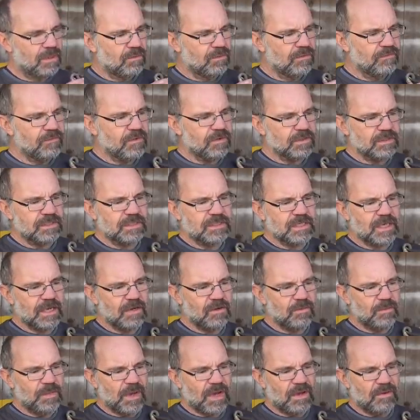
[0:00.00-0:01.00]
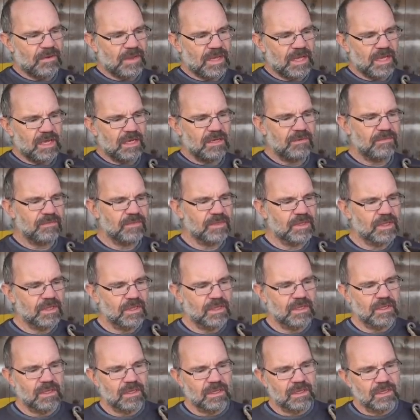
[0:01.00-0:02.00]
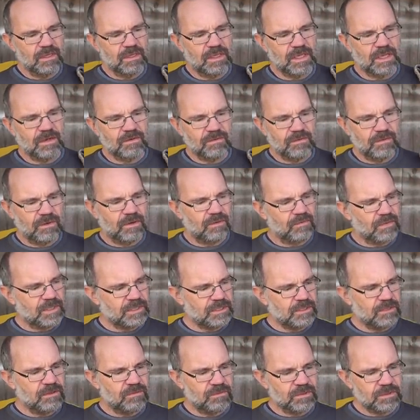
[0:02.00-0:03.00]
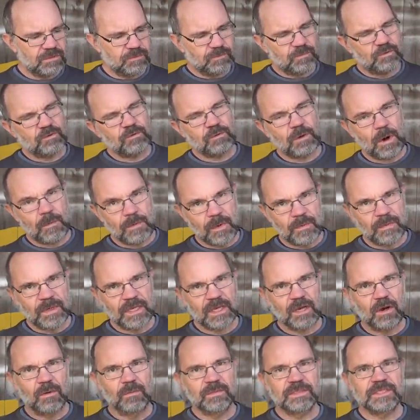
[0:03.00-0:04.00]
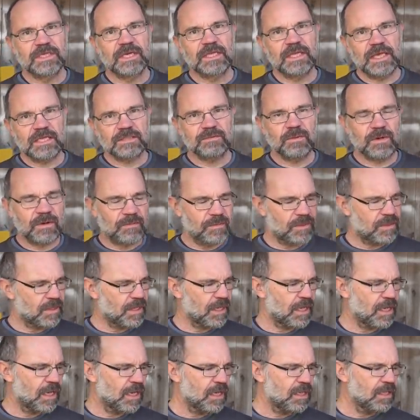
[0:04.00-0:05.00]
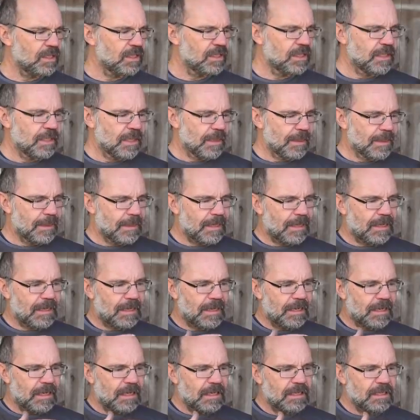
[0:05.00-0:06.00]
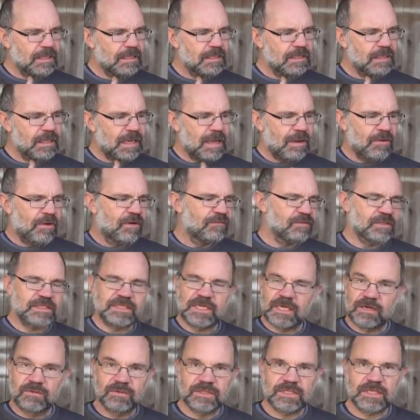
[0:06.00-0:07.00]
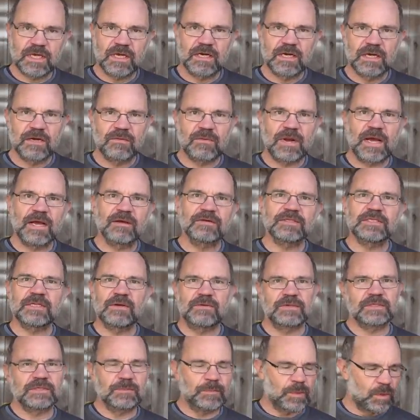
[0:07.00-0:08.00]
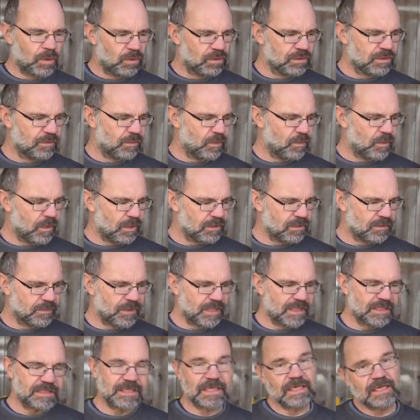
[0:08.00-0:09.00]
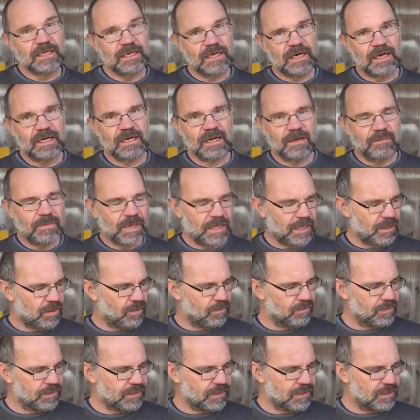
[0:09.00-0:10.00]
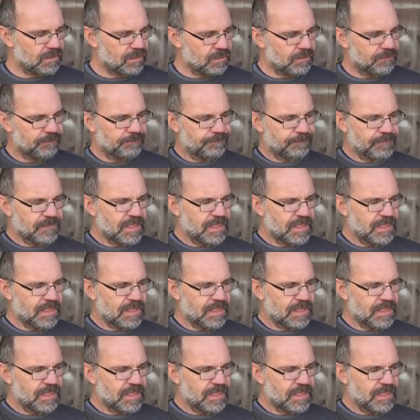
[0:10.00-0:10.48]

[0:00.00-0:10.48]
We've got a steel bow here. The original was probably composite, that's what I'm thinking. However, steel was certainly around, so it's a plausible possibility. I don't make composites.